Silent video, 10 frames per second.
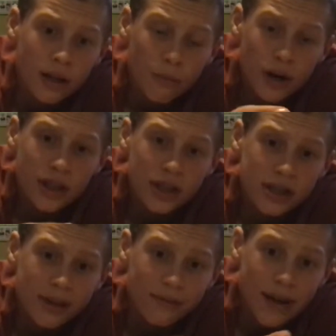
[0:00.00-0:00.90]
one of these
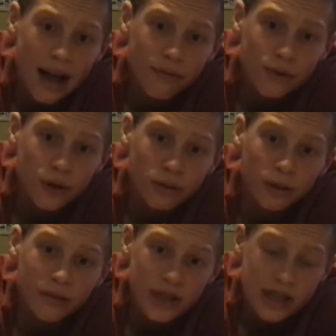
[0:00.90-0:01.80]
little valve core
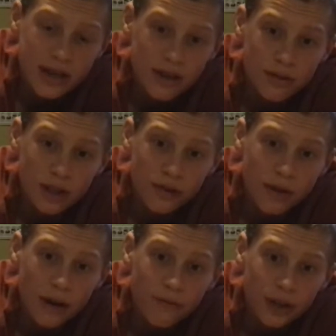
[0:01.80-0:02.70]
removers is going to do the
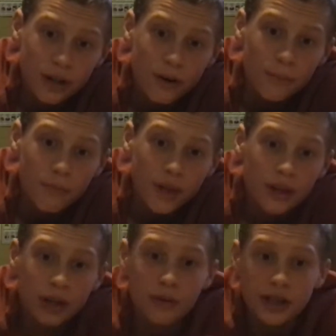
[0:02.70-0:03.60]
trick for you.
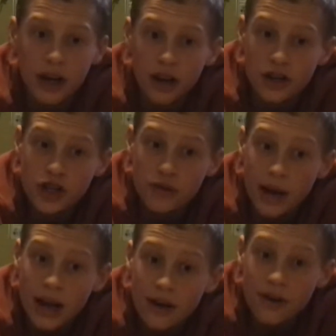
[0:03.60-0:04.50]
This one's got
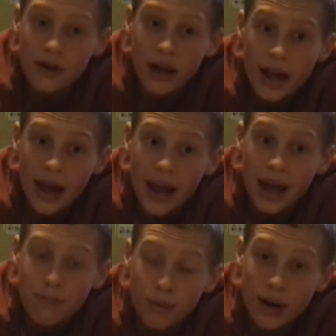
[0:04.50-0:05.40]
Schrader
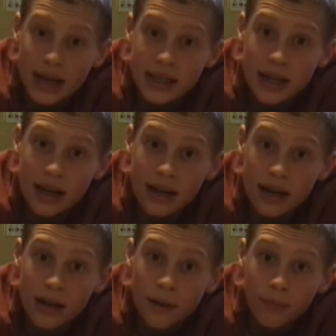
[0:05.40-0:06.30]
and Presta.
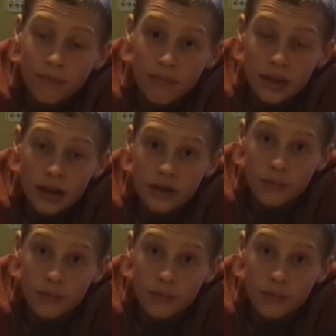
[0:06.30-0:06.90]
So